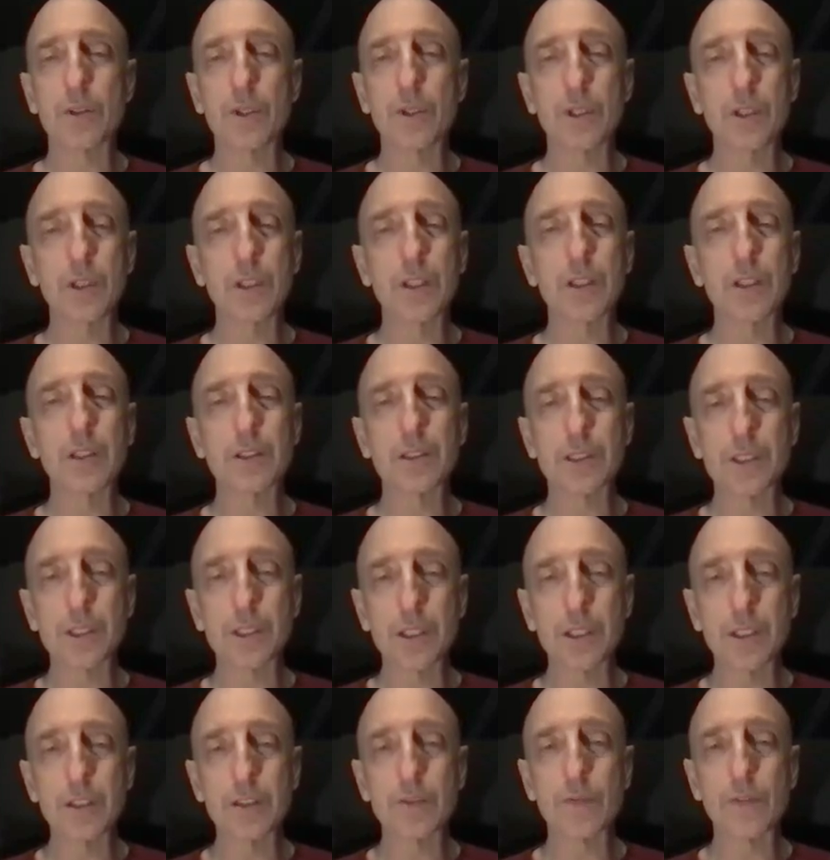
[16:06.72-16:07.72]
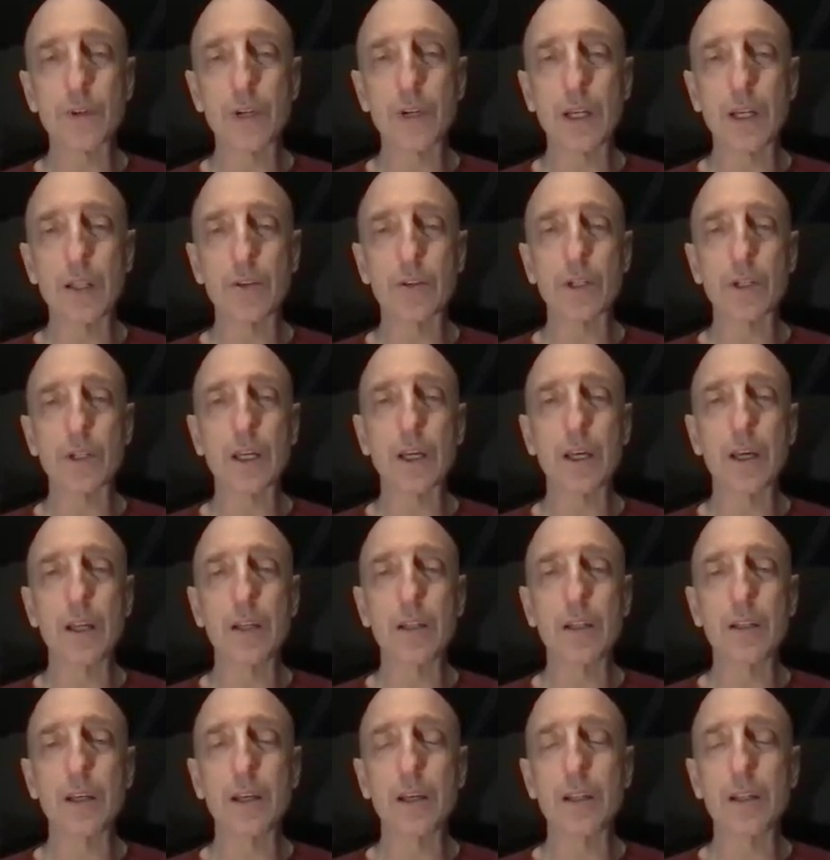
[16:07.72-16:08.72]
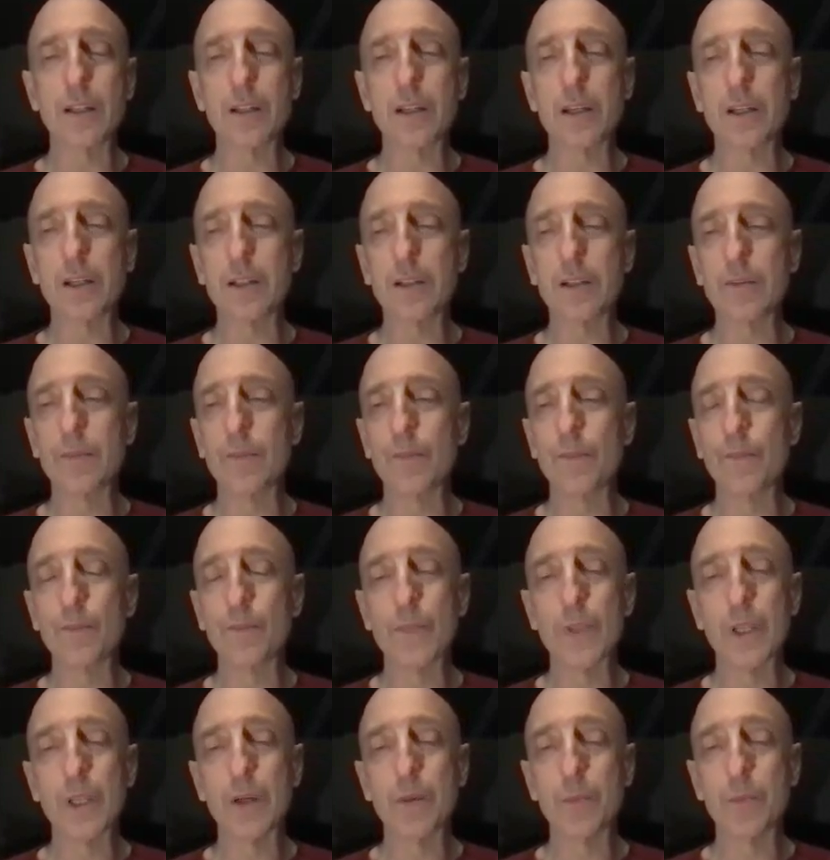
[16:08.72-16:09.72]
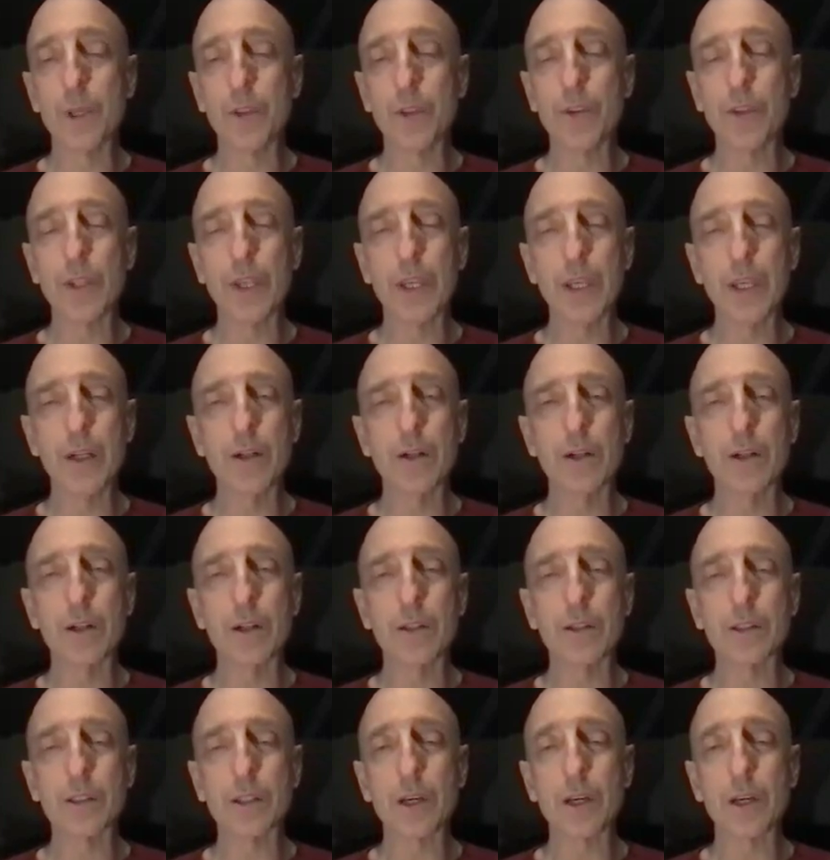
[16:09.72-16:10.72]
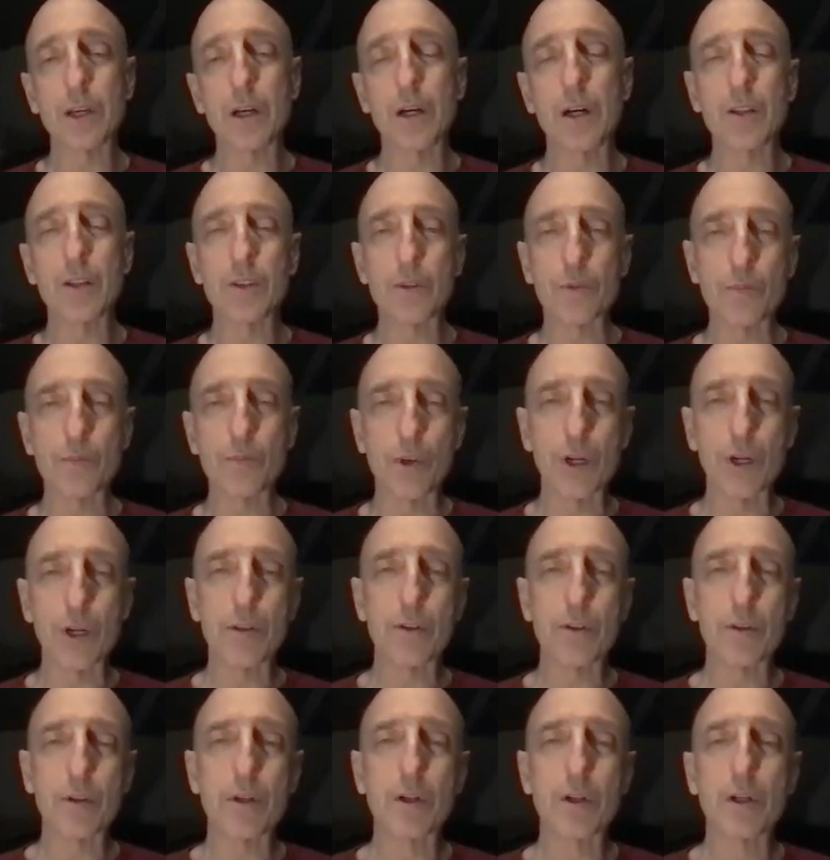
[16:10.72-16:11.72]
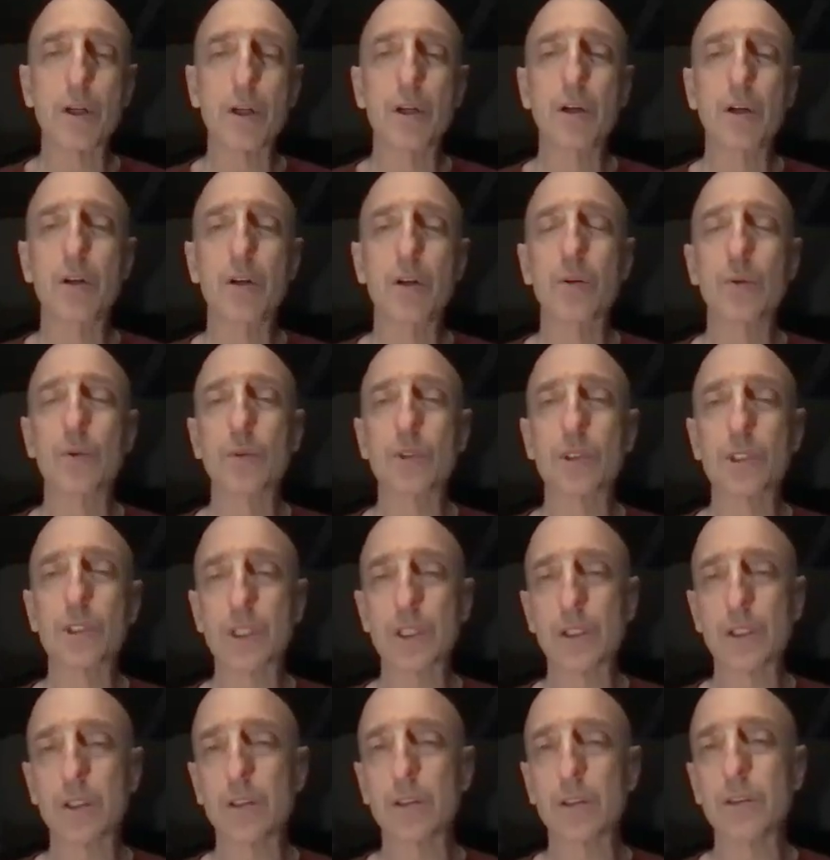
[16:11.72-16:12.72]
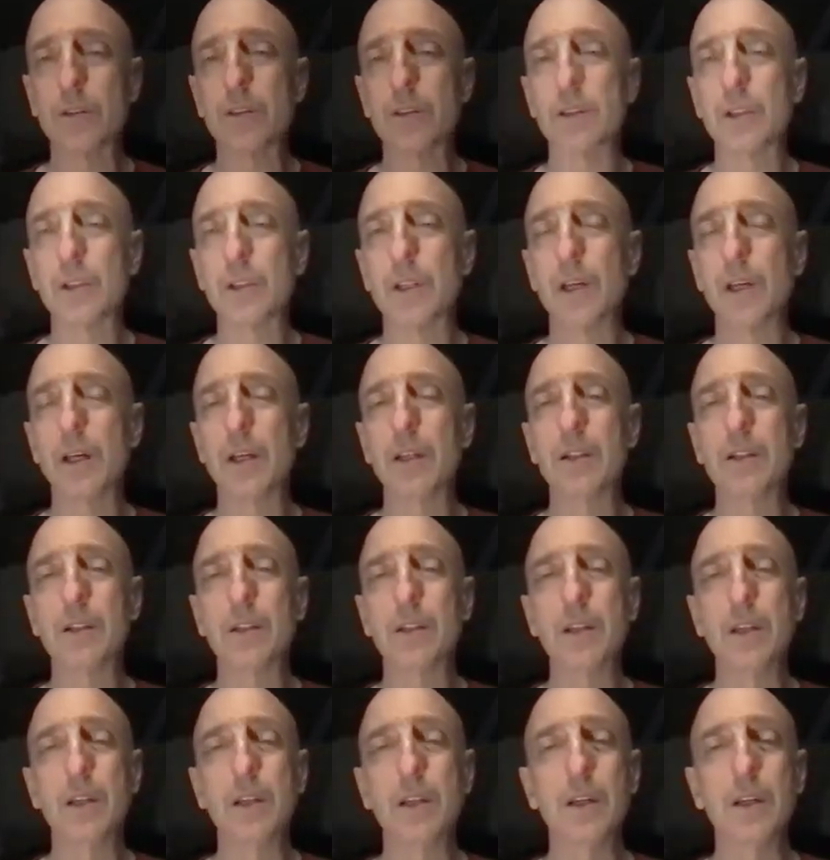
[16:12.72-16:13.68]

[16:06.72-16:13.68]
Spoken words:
so he didn't get to see his father again. And then a month later, his other brother was killed, and